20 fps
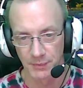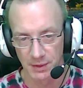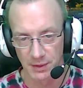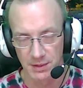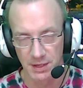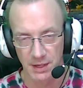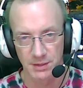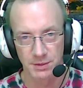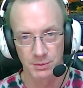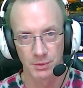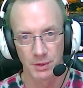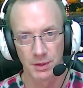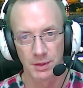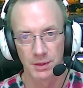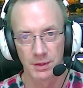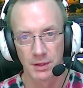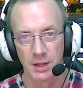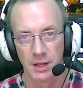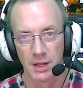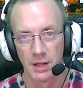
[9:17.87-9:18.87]
test
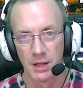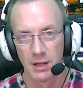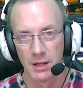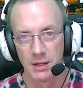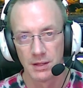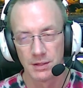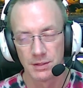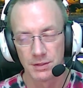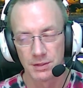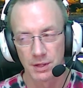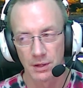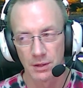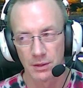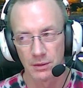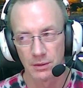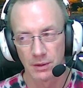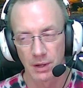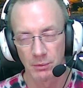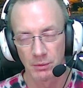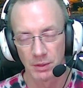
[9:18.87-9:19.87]
with, so
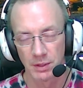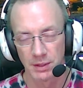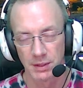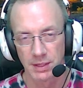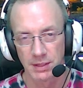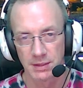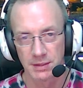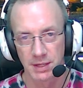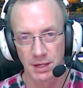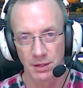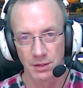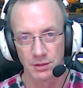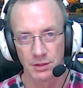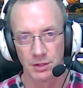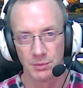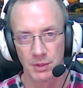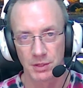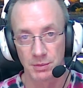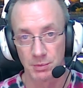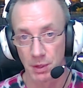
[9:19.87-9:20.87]
I really didn't tinker too
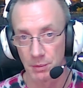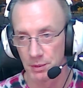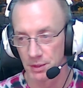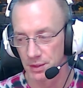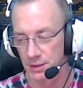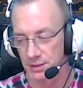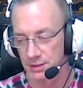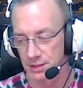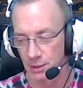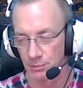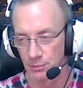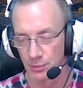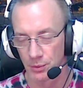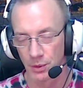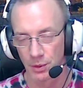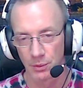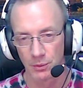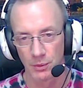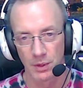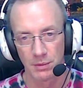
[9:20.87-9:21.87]
much. Maybe the
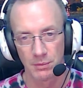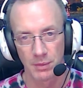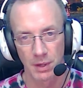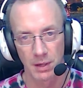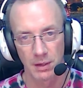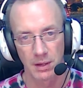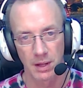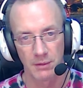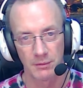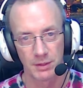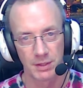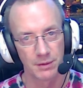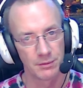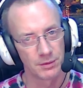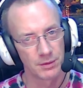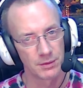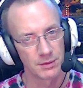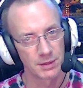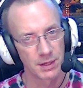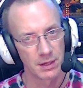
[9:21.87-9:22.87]
7.1 might have a
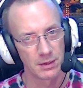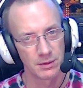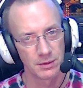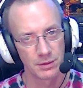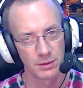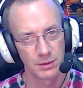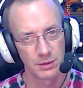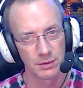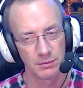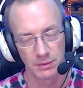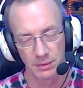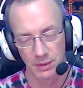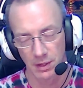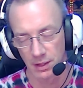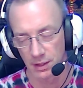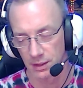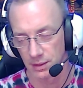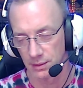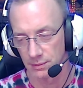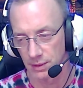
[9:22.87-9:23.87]
different sound to it.
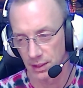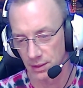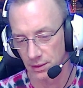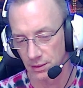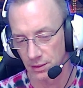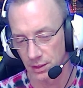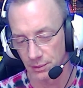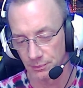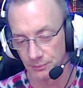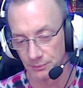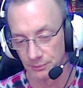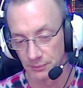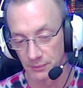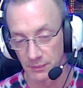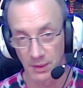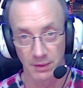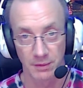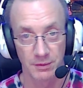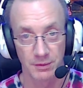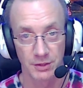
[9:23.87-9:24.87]
I don't know.
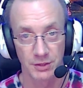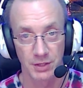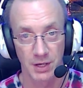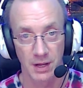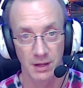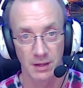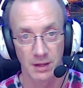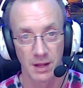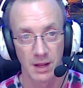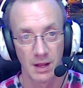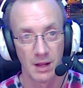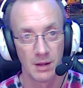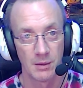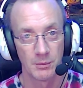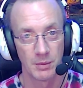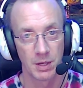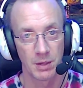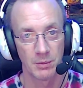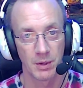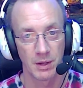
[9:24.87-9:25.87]
I'll give it a shot.
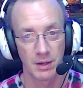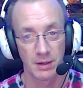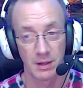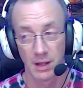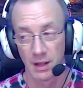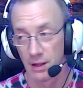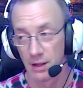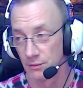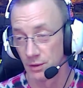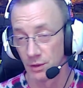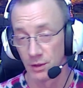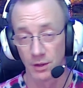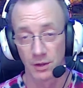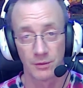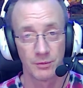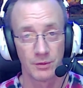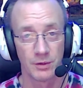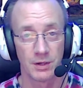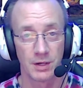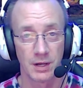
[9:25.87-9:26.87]
But anyway, if you're
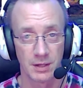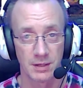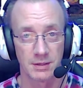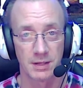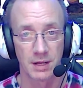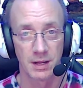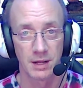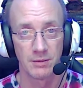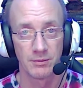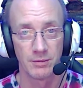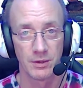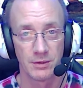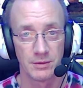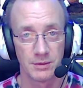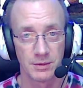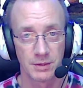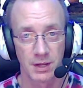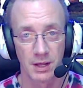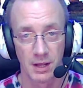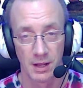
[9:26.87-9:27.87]
looking for a nice set of
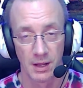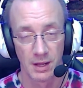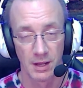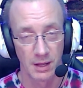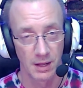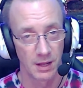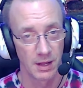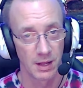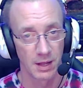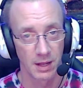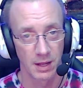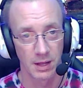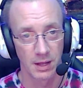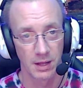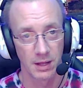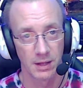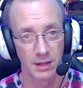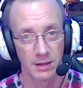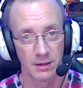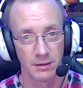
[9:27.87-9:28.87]
headphones
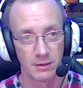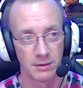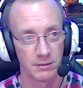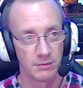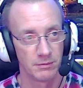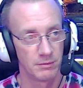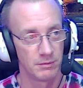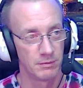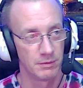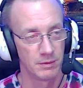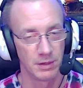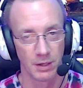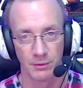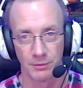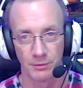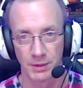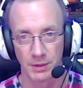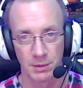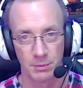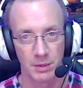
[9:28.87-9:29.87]
and
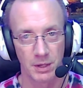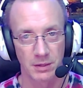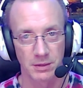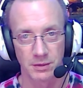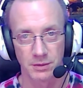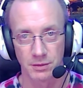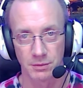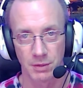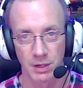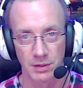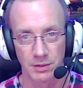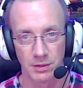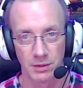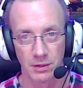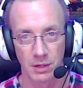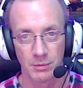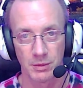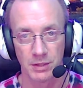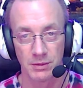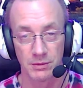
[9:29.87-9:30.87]
$50 is around your
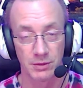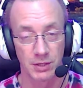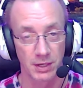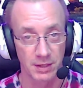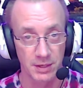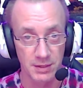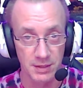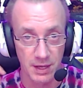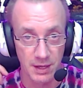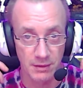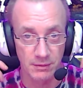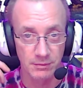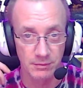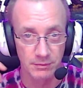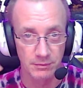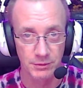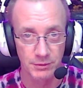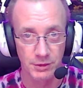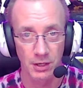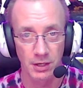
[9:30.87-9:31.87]
limit, check these out.
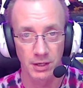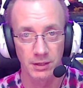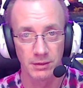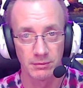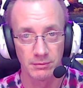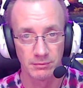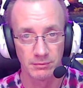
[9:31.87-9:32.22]
Target.